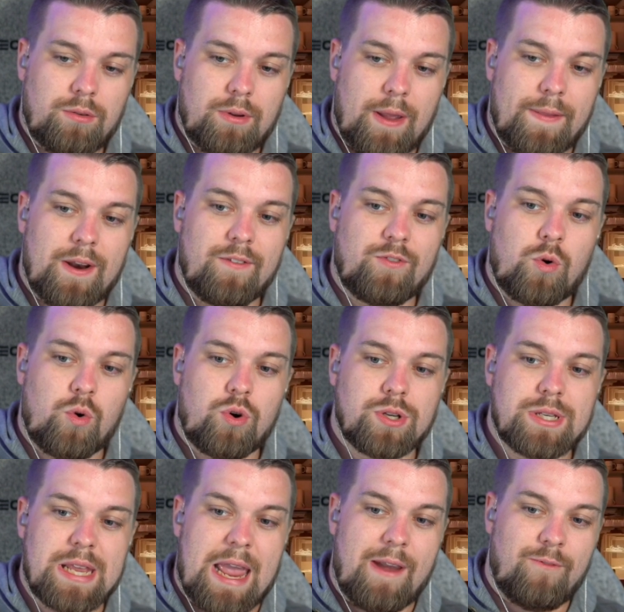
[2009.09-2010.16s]
And then, of
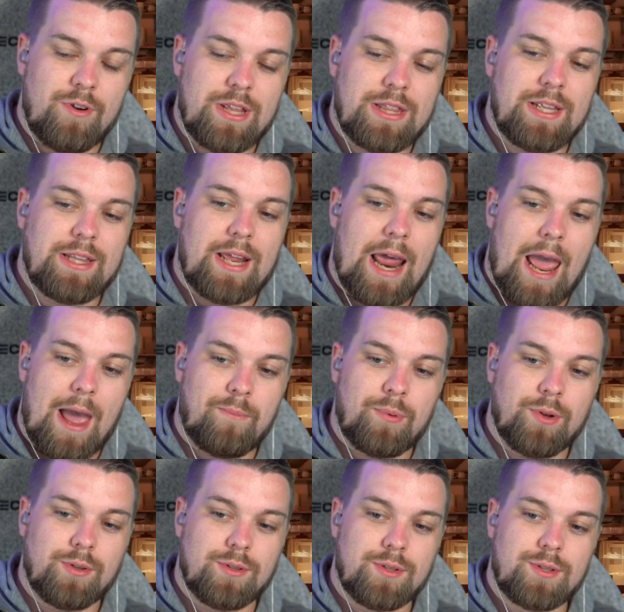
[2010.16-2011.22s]
course, everything that
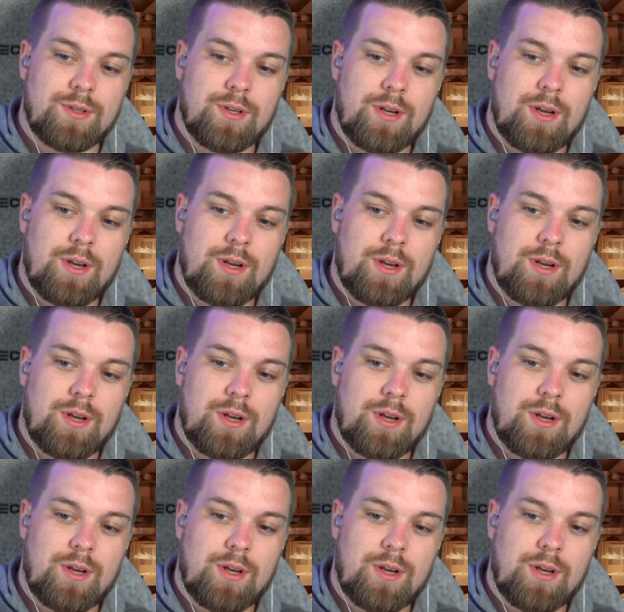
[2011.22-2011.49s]
happened,